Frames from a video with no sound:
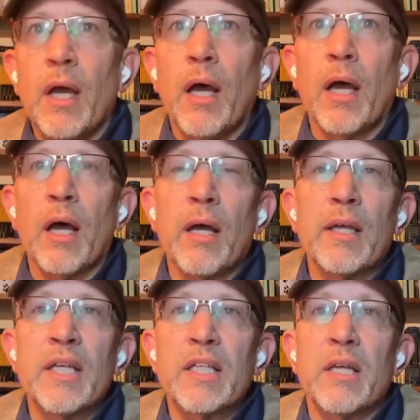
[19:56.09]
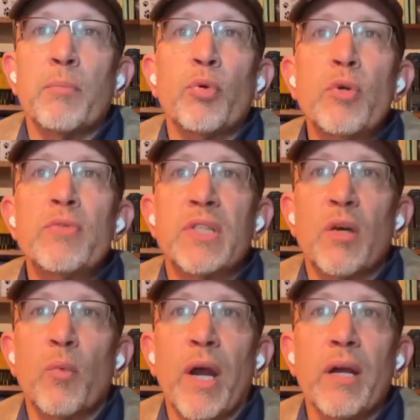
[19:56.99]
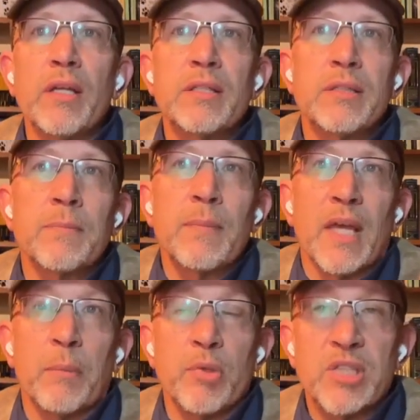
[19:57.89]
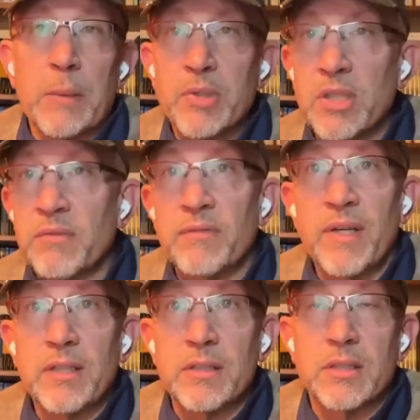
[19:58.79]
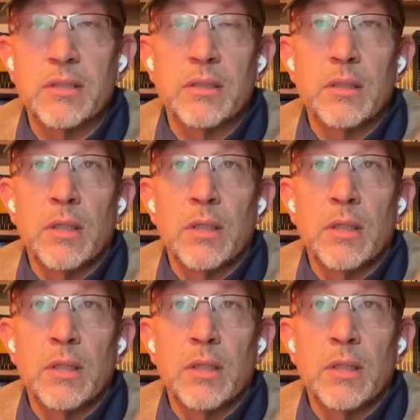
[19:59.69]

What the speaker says: It improves the awareness and perception of events.